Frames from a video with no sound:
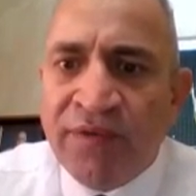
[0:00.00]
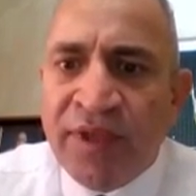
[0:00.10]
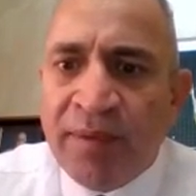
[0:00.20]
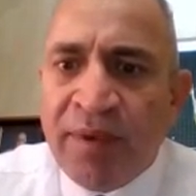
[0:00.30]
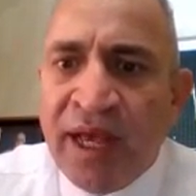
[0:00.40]

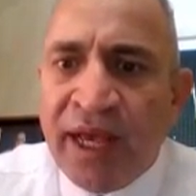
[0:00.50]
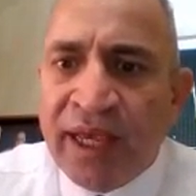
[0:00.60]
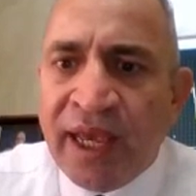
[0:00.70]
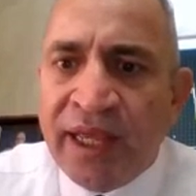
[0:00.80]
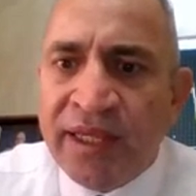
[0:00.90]
of the
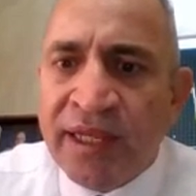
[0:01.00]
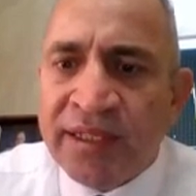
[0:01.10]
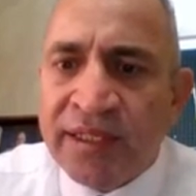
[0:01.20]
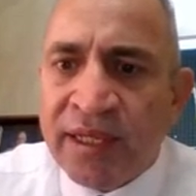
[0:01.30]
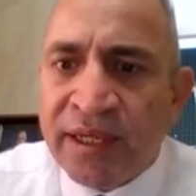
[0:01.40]
black
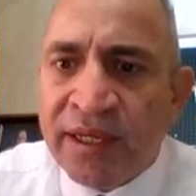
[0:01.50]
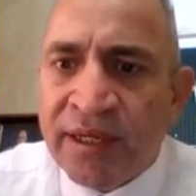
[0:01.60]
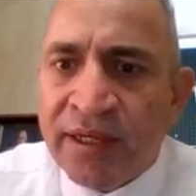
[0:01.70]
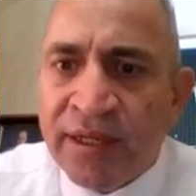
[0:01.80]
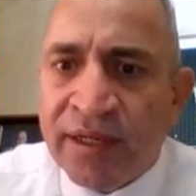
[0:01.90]
candlestick.
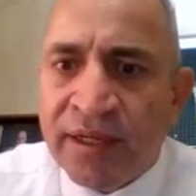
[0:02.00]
